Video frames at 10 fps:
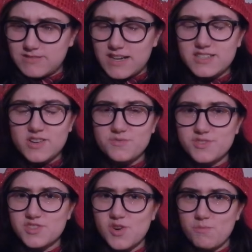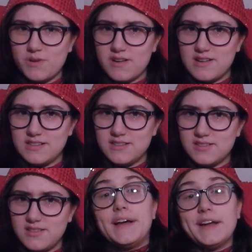I don't stop,
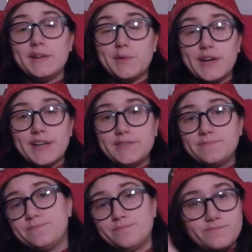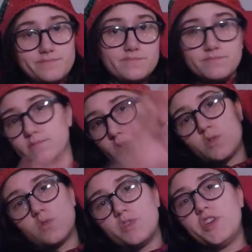guys. Anyway,
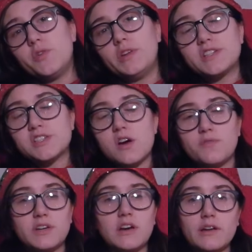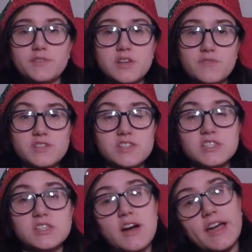all uni stuff and life stuff to the
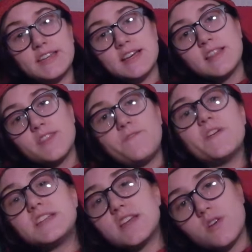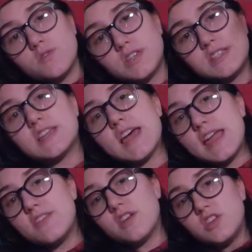side, the video
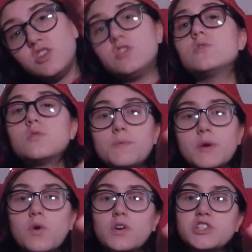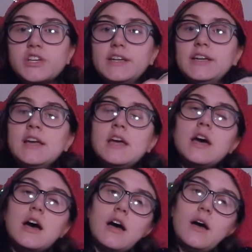today that you will be watching,
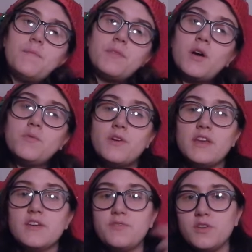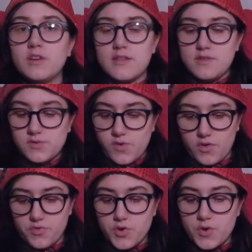hopefully if you get this
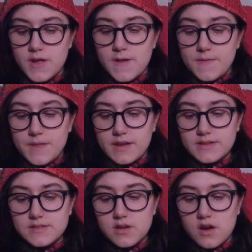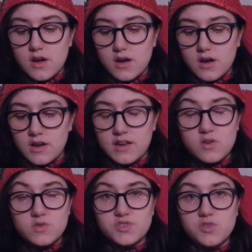far through, is a
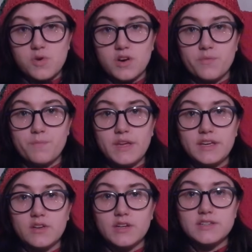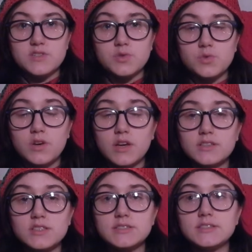little short one of me going into
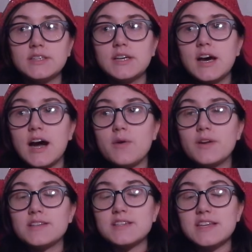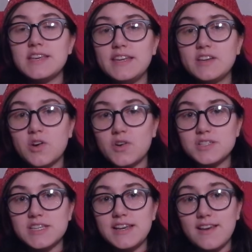London. I went to see Nina
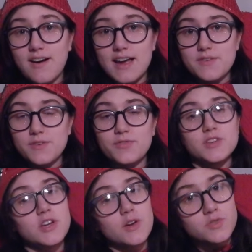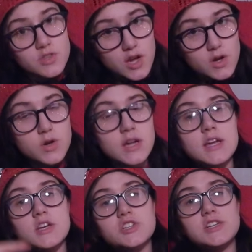Conti live. If you don't know,
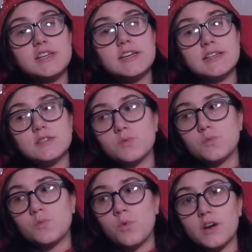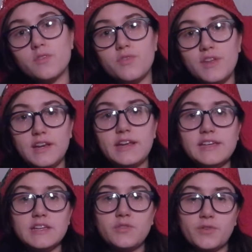she is one of the
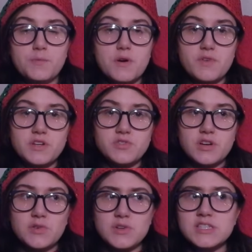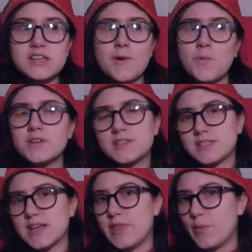leading female ventriloquists, I want to
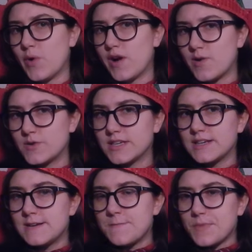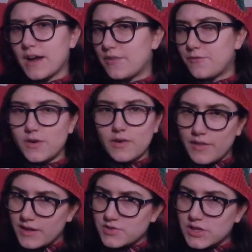say, in the world. I feel
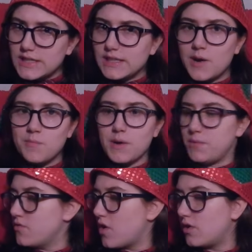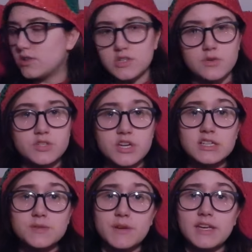like that's right. I might be wrong. Don't
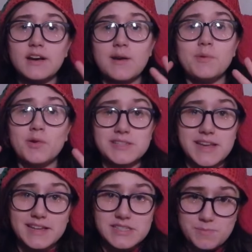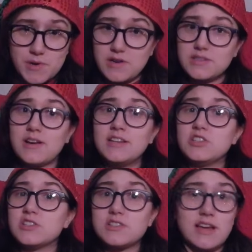judge me. I'm not an expert. I
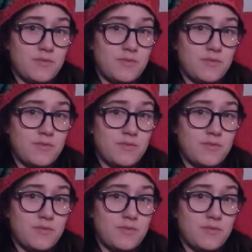just